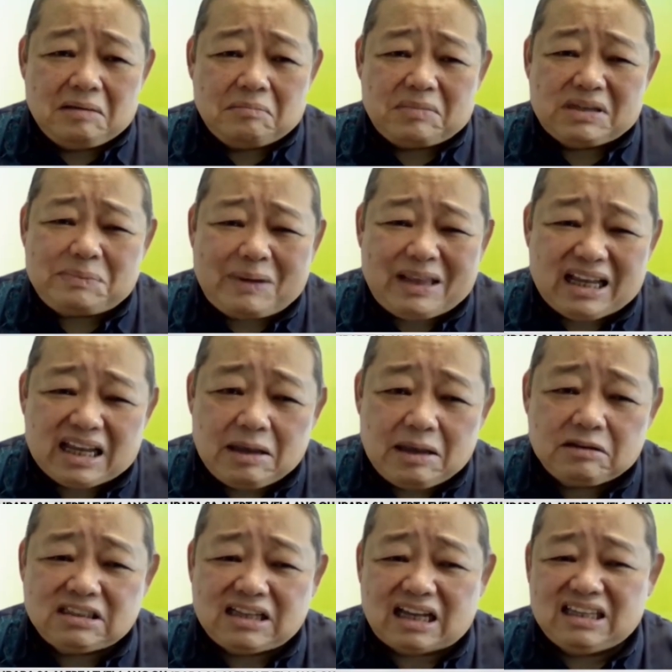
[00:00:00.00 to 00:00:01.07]
mas
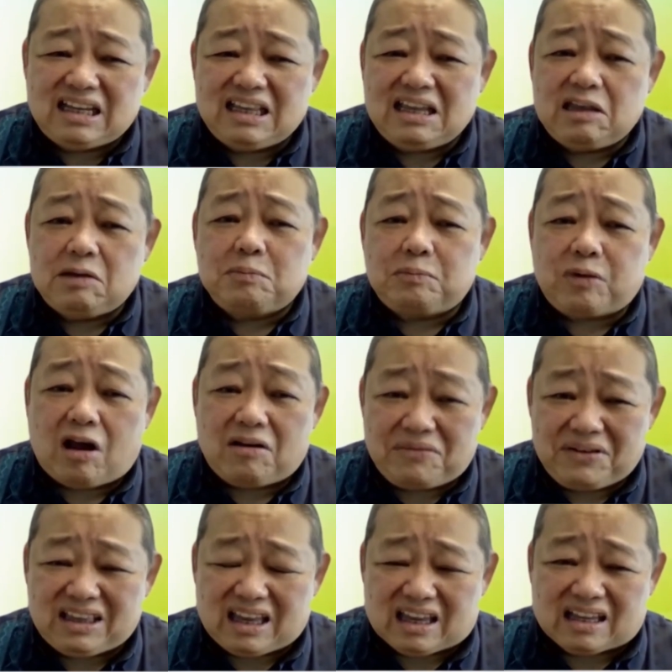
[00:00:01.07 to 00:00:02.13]
malaking suddenly in
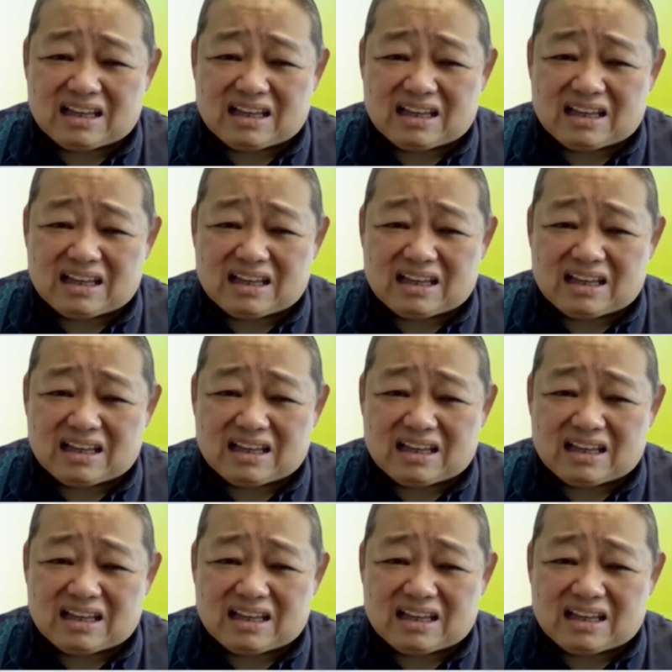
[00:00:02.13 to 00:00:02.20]
profit eh.